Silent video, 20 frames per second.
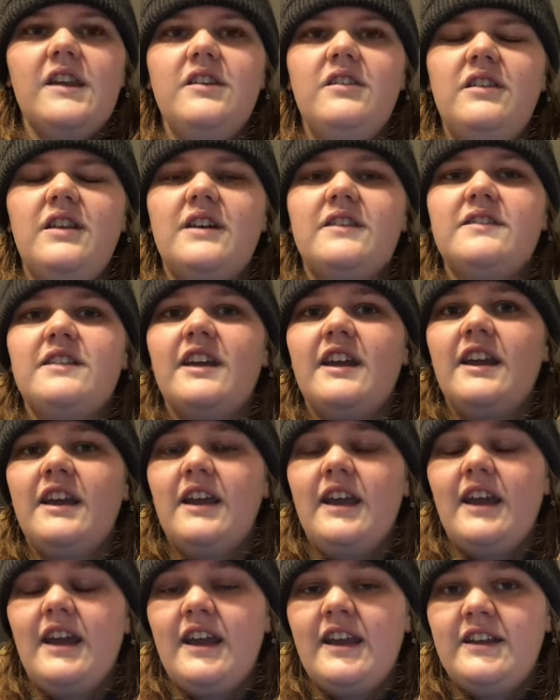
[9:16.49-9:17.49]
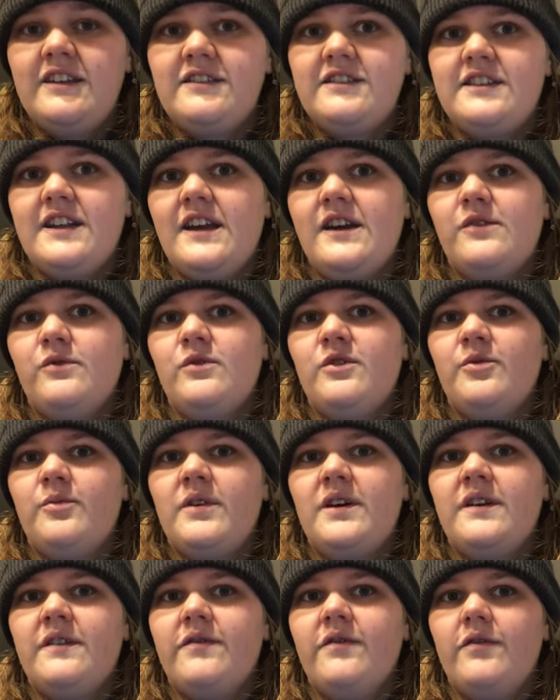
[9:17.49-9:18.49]
That's hands down one of
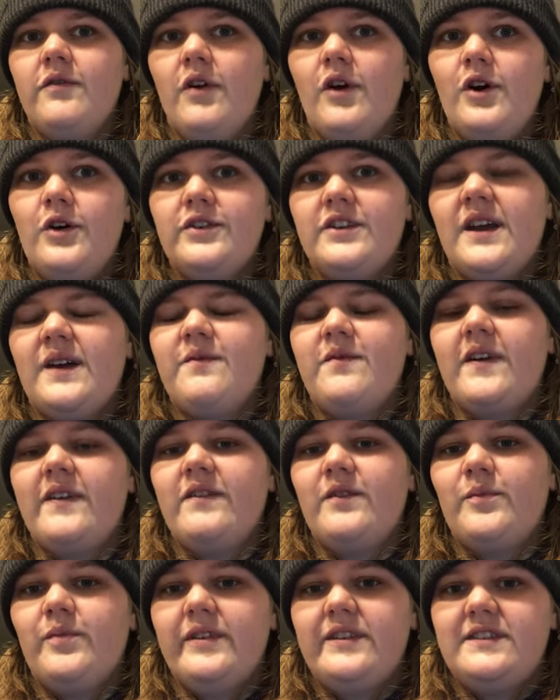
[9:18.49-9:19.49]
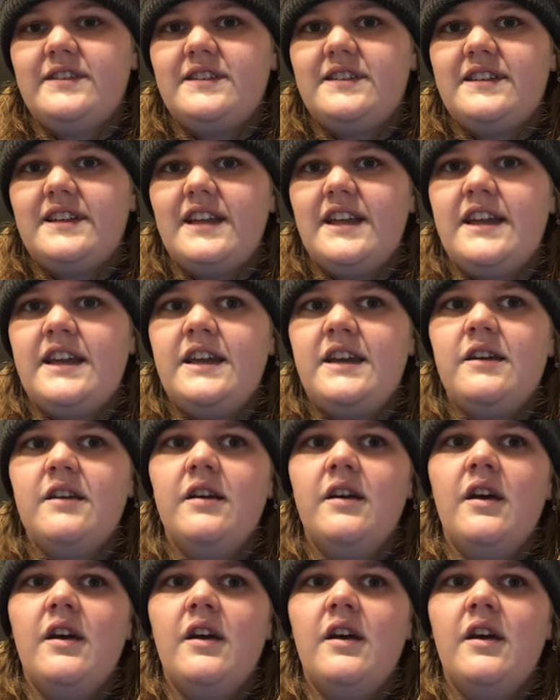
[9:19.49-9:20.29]
my all time favorite places to eat.